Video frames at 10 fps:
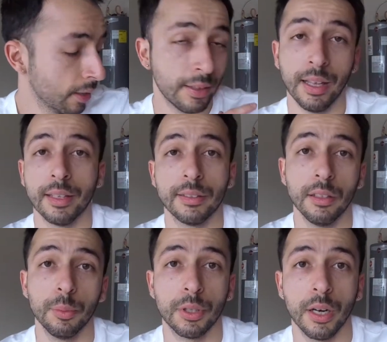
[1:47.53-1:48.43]
that
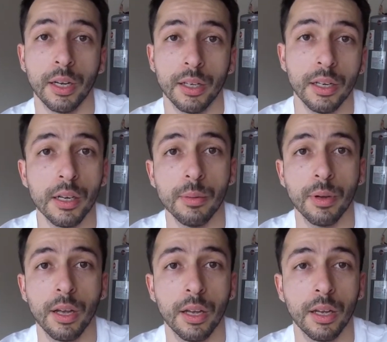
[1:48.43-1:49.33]
silver hub
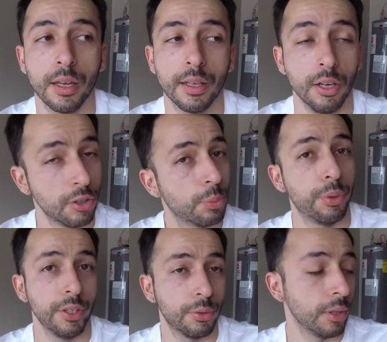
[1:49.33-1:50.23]
looks
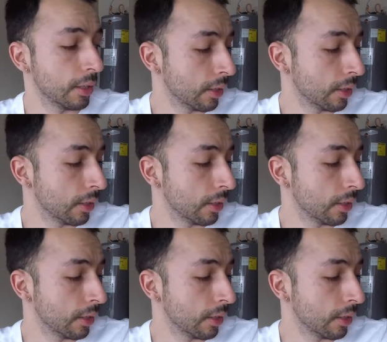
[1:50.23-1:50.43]
pretty sweet.